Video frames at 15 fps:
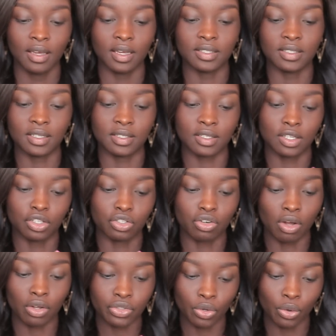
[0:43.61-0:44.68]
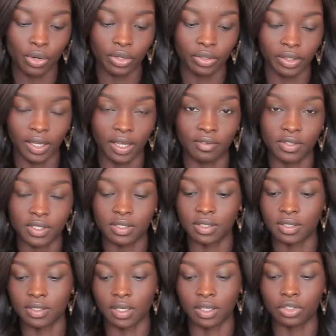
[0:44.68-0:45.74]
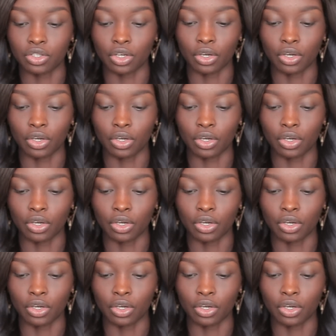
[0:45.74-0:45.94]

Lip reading: It says it controls oil and evens the skin